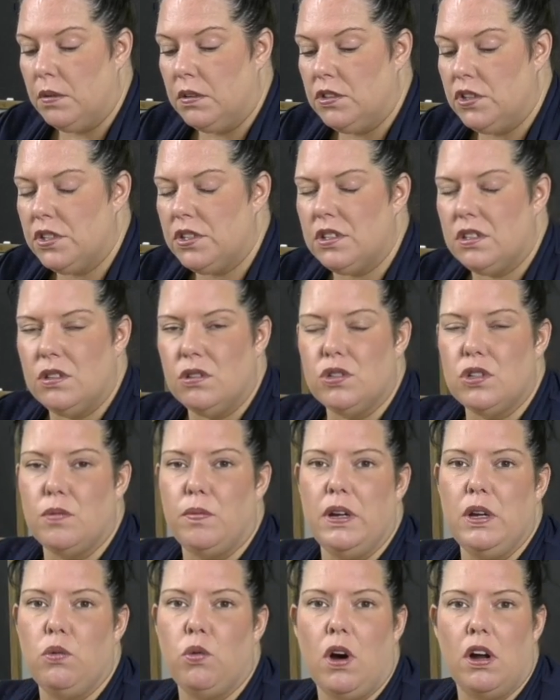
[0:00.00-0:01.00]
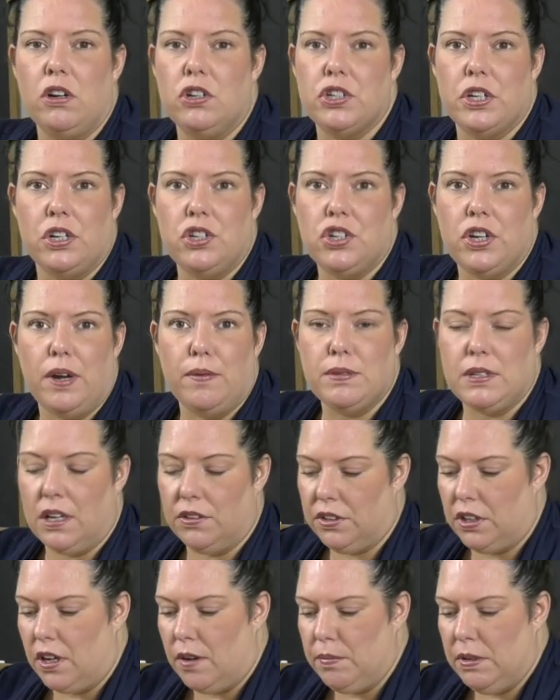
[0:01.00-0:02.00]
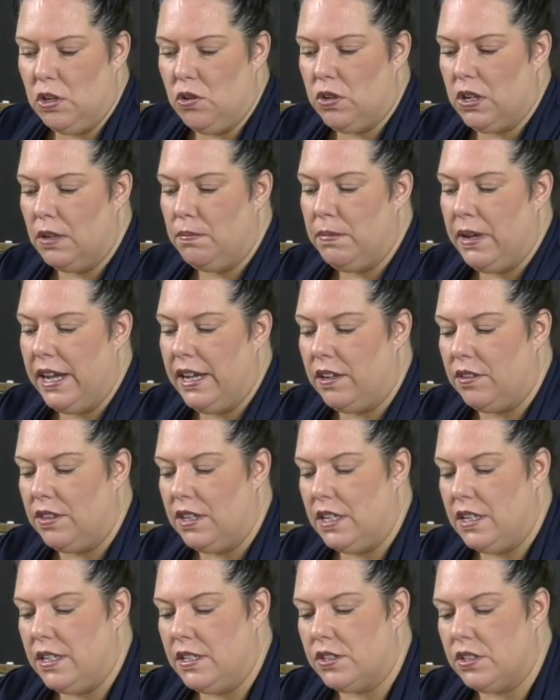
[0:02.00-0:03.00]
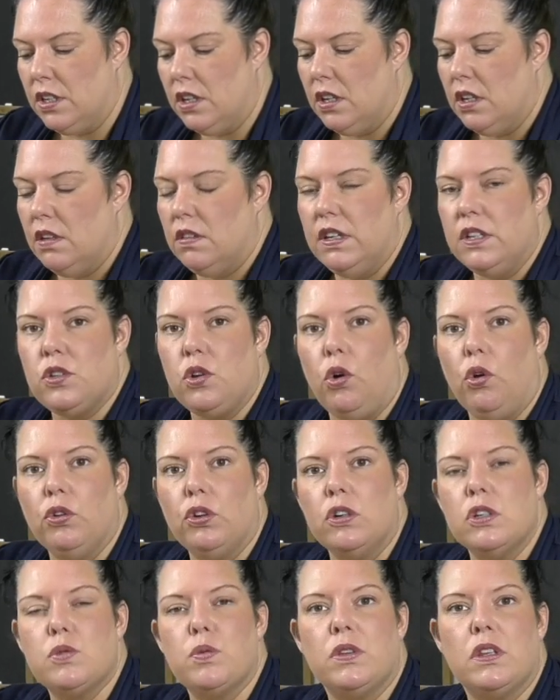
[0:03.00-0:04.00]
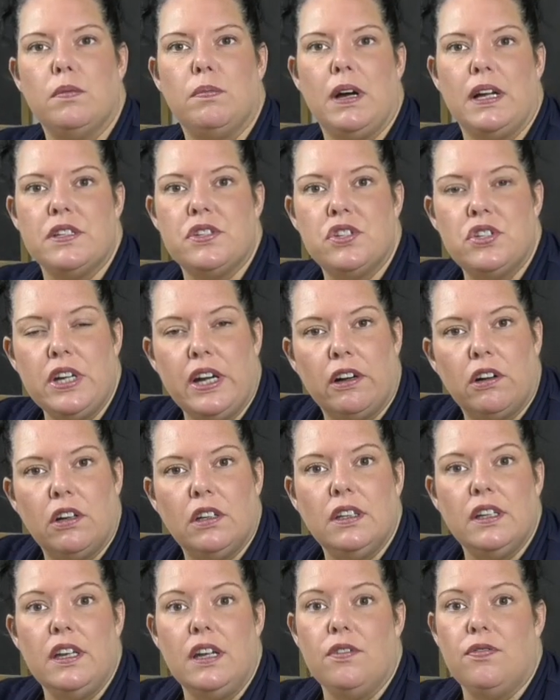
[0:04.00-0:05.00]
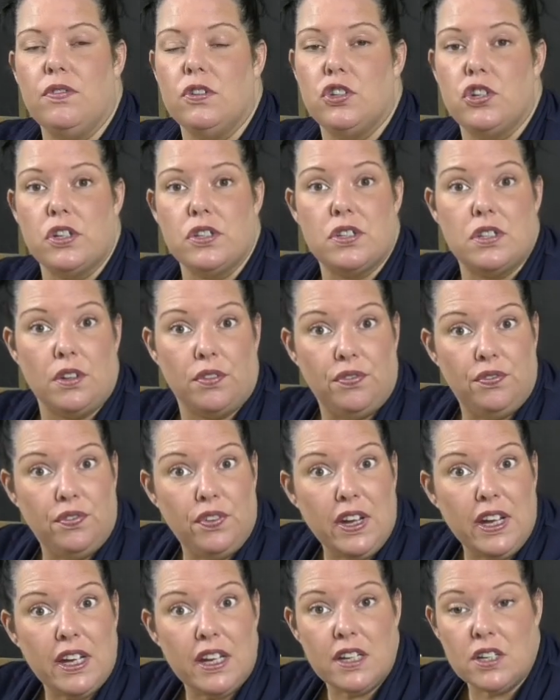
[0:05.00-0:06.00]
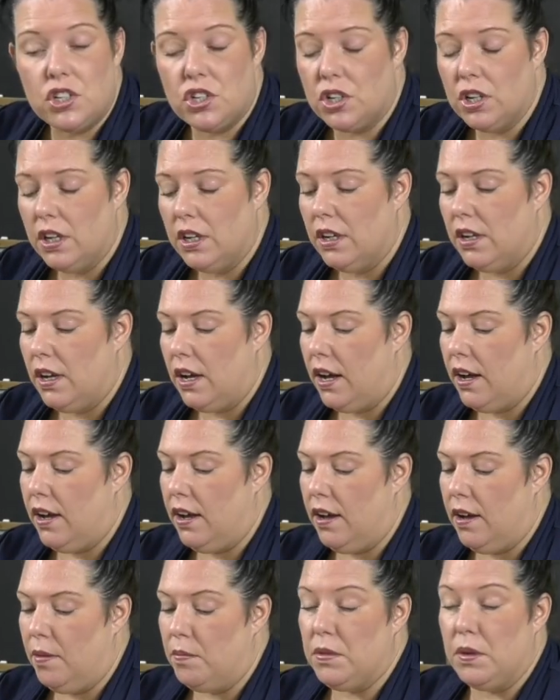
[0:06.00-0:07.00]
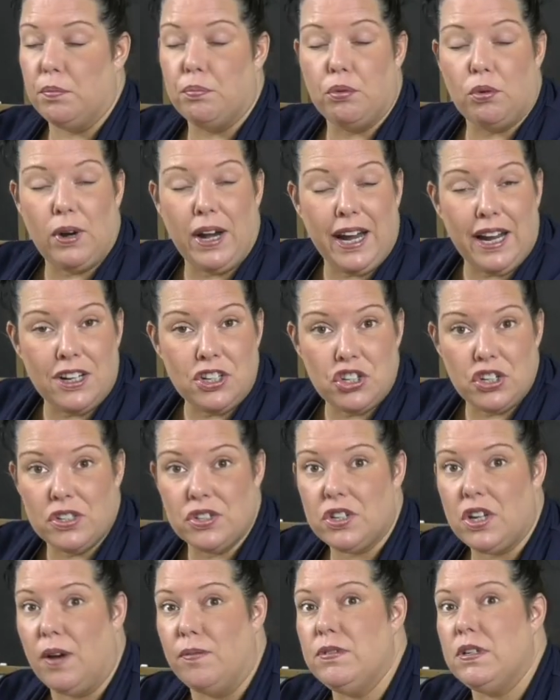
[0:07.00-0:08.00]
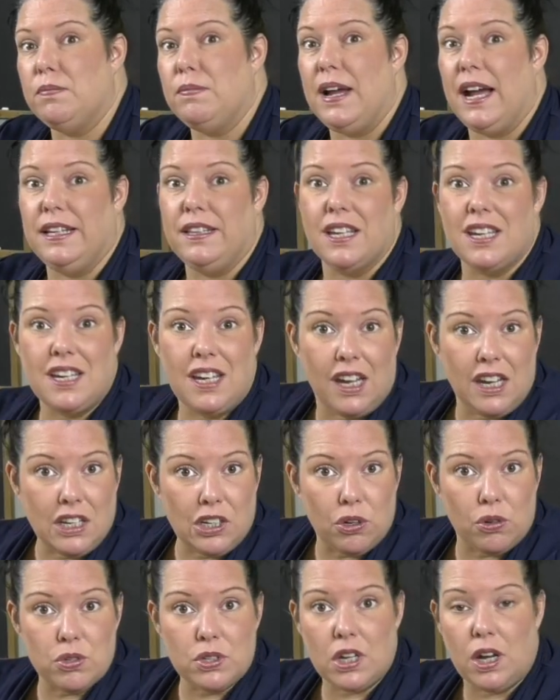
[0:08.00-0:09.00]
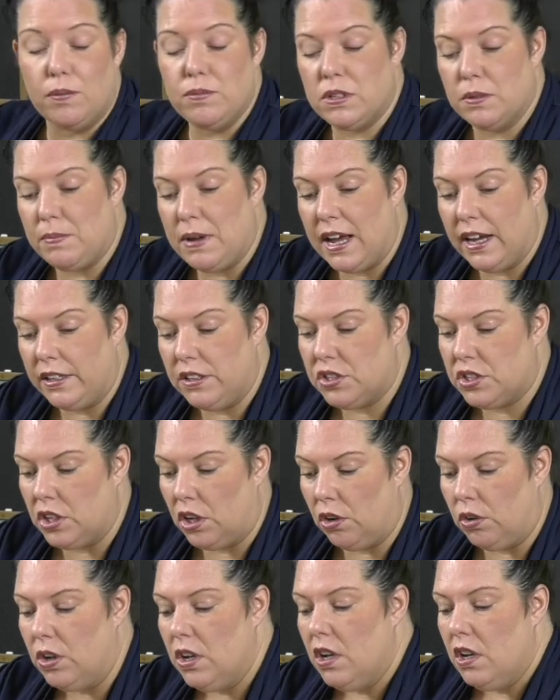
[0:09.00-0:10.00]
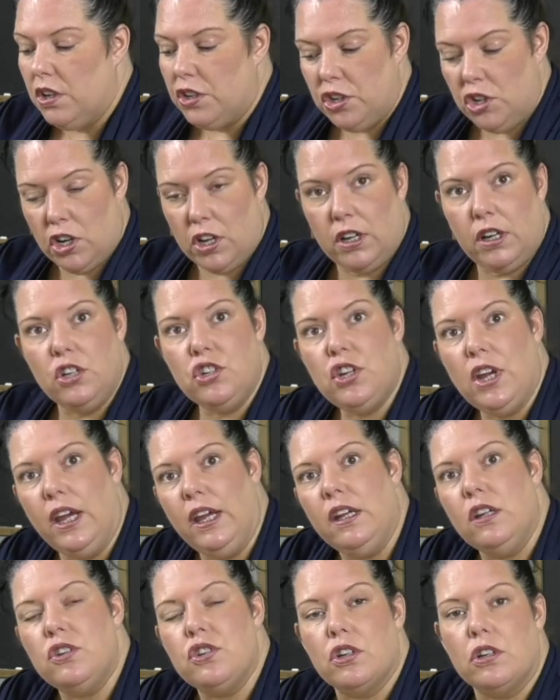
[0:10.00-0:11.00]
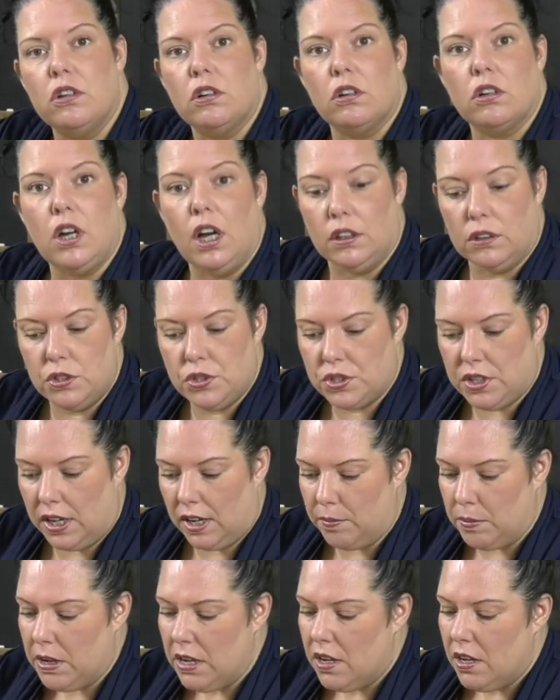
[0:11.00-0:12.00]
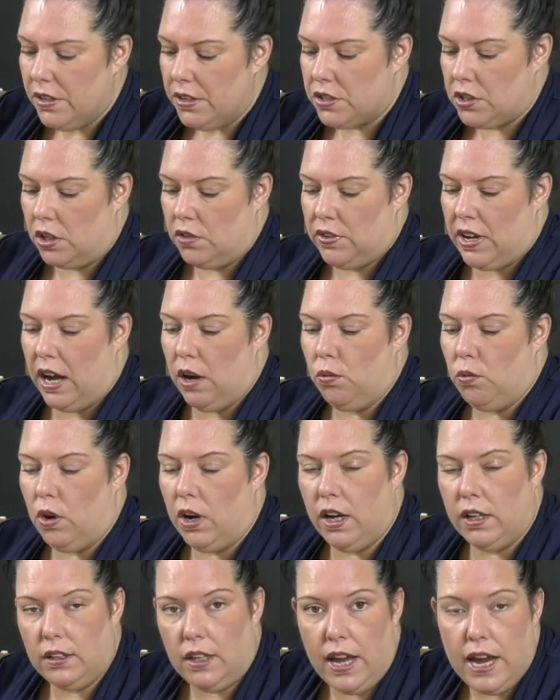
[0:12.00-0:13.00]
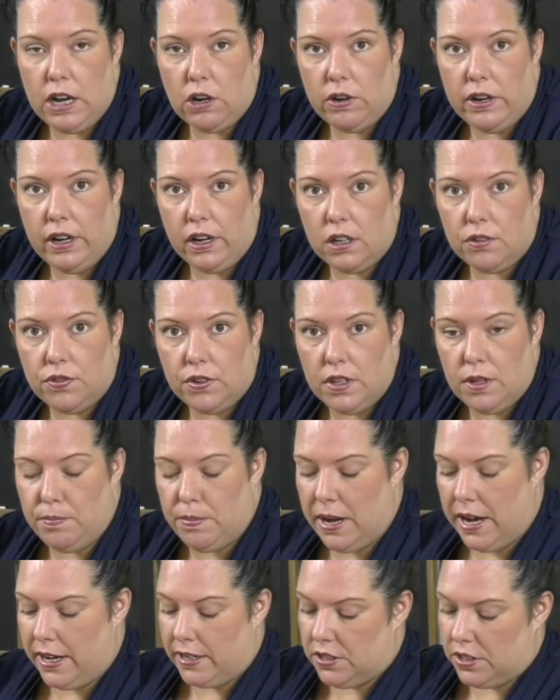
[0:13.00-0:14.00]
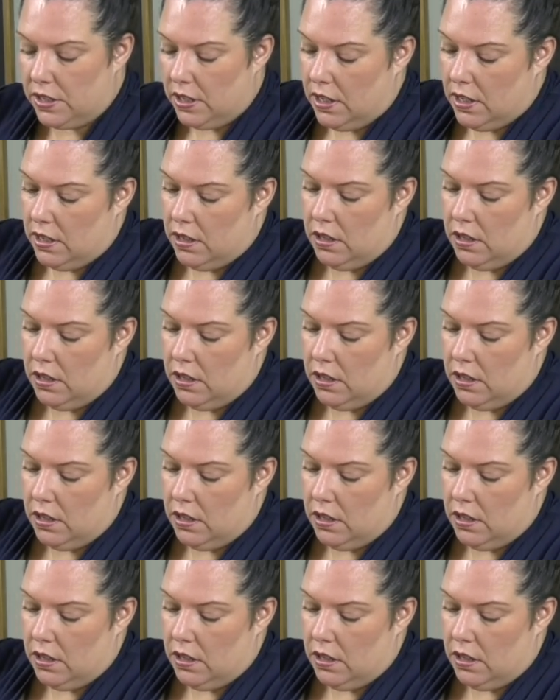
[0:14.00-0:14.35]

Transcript: just there's so many water jet shapes out there. I mean, you can make these holders with the monstera leaf, just the fish, the branches come to mind, the ginkgos come to mind. So you're going to change your color scheme. So you've got one layer here for the base,